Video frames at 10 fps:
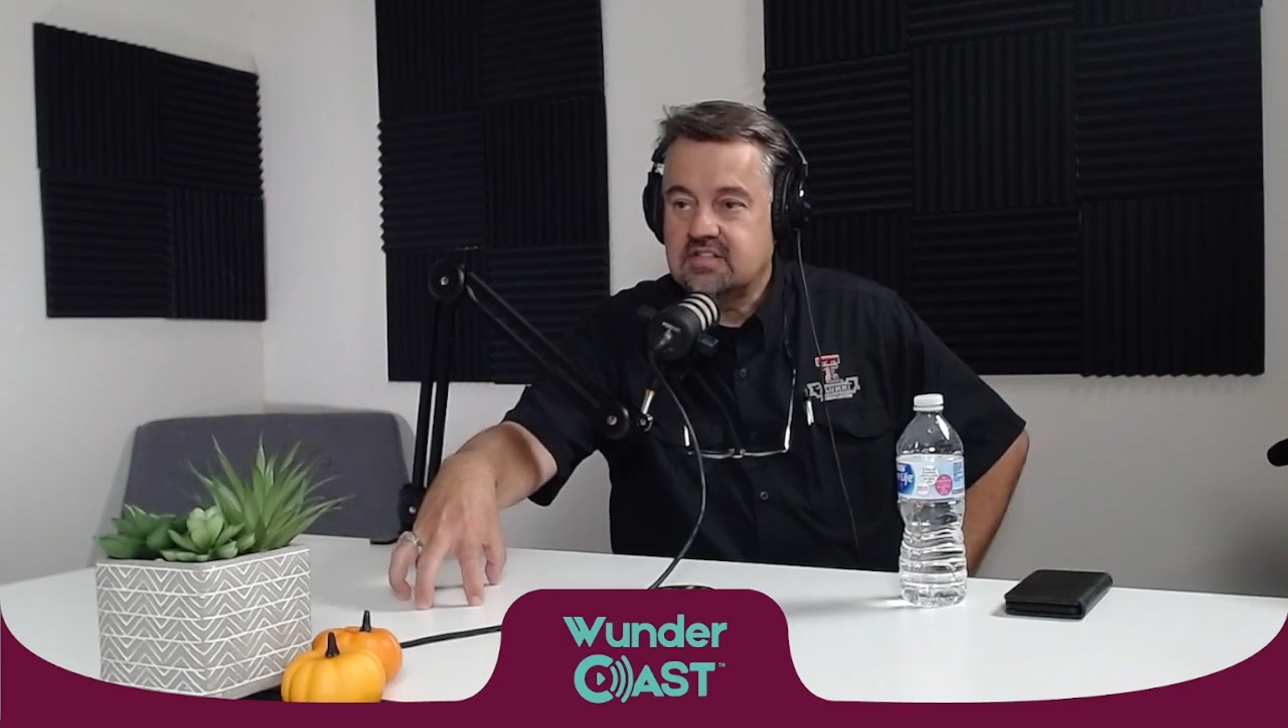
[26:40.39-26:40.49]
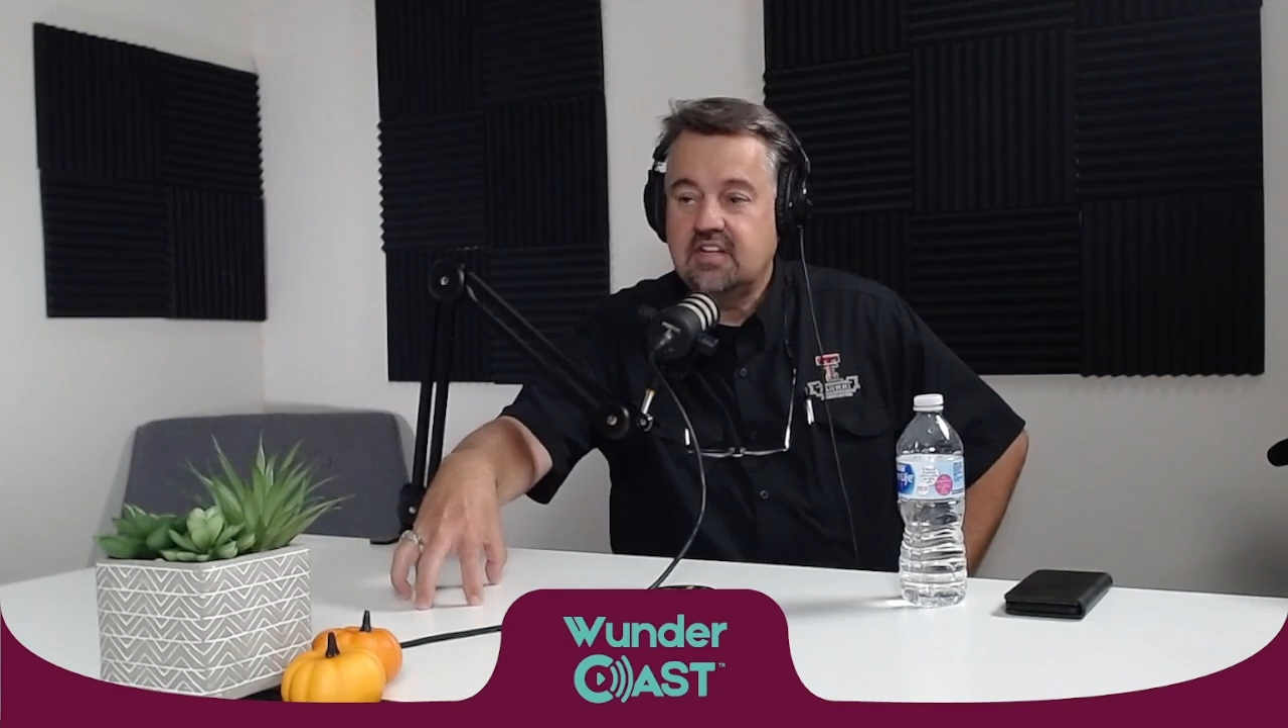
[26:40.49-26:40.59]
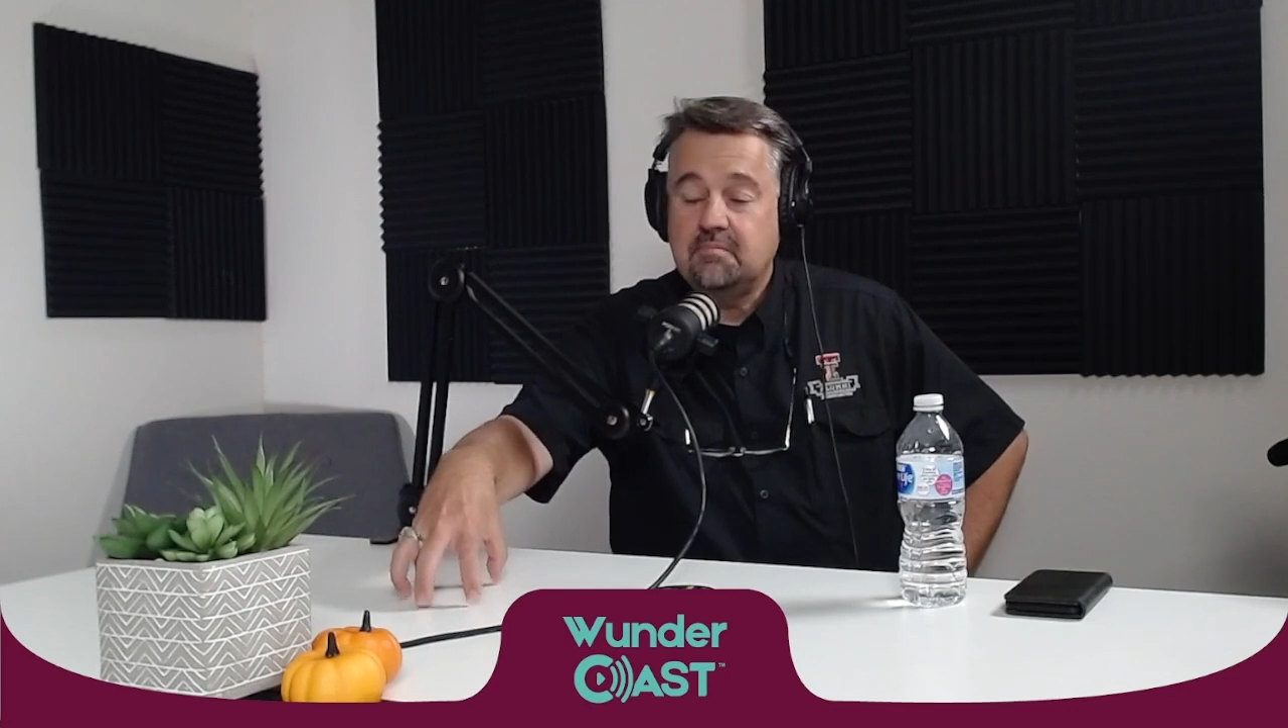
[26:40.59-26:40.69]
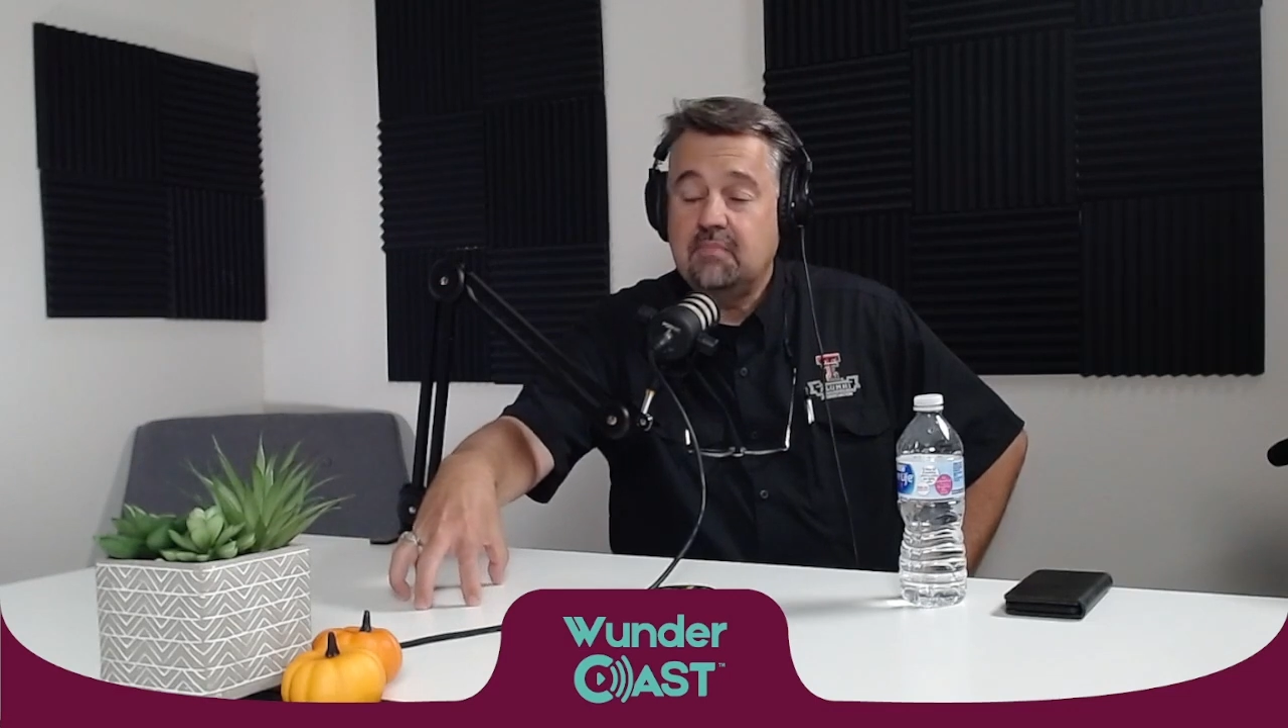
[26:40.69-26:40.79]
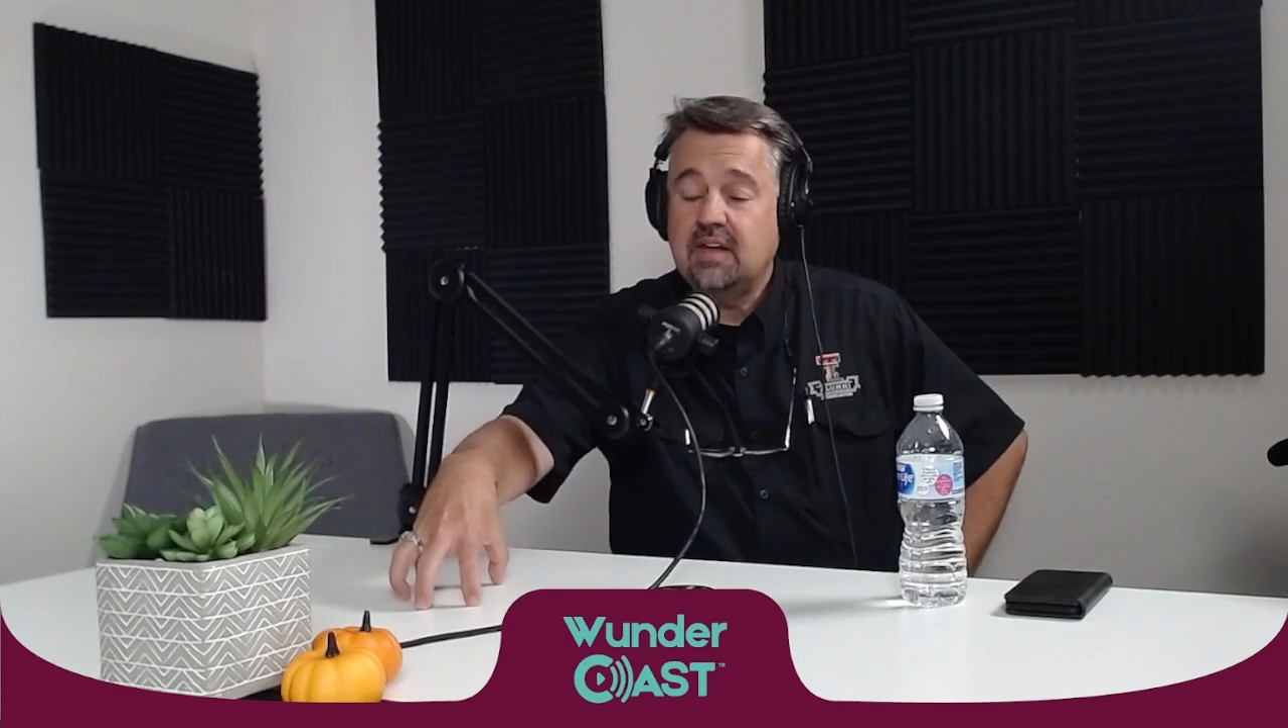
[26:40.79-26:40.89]
and
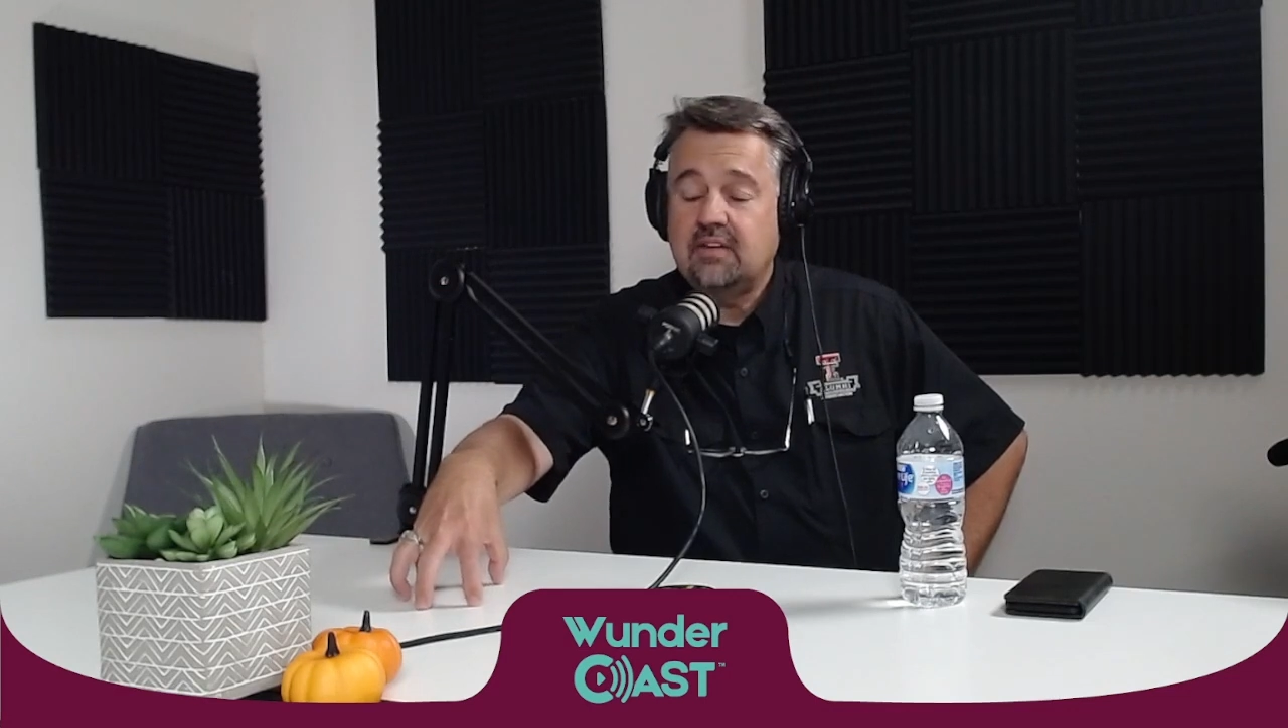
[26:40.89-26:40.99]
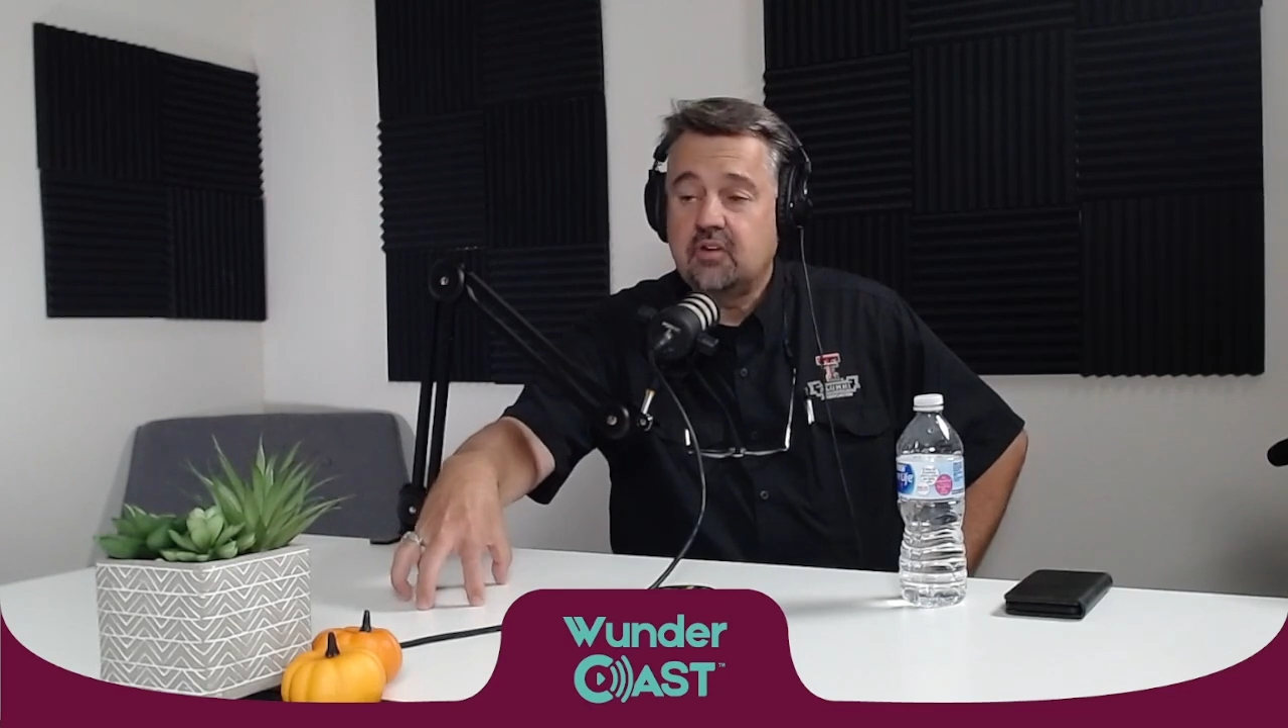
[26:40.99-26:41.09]
it makes